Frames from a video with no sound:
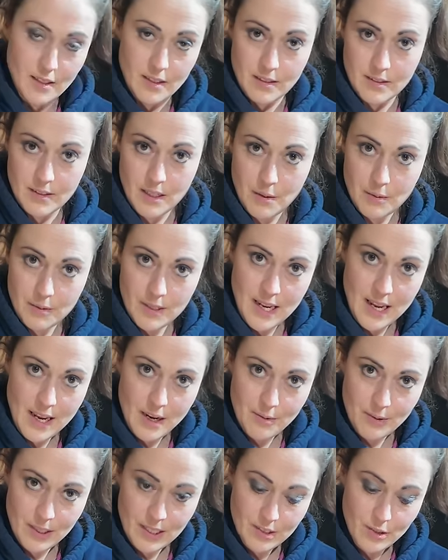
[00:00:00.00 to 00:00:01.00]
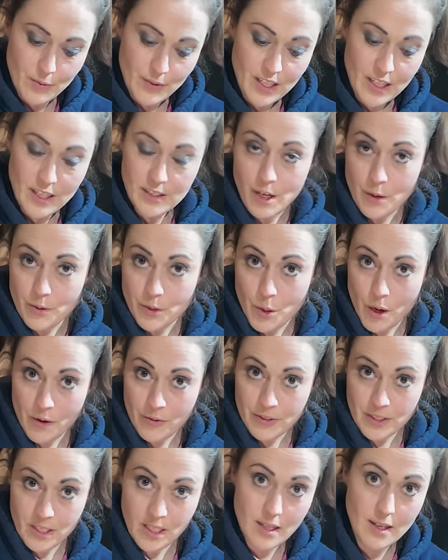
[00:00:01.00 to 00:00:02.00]
So now it's something I don't do
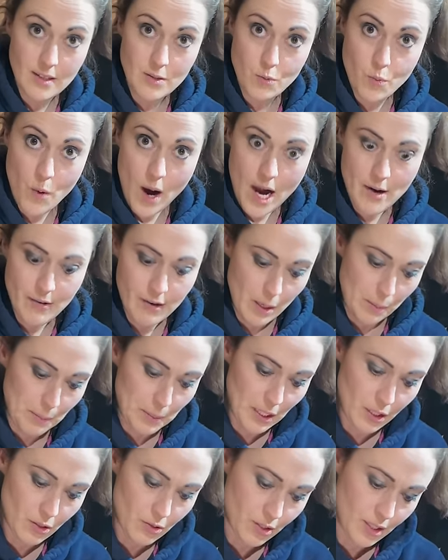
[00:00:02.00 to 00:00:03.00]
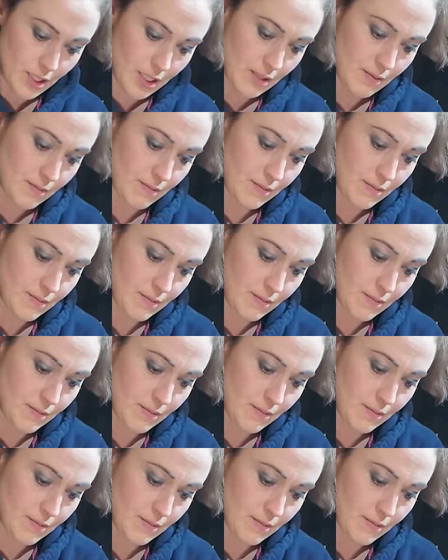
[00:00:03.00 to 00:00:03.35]
often, and that's wiring a plug.